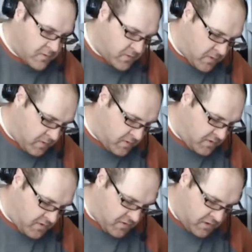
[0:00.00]
So
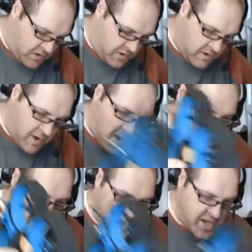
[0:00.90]
just
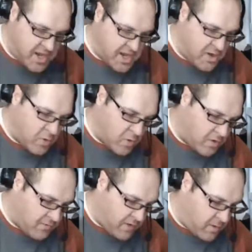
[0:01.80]

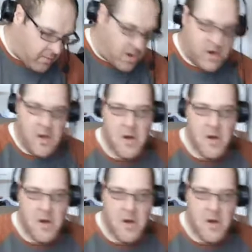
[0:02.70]
ignore Farmer.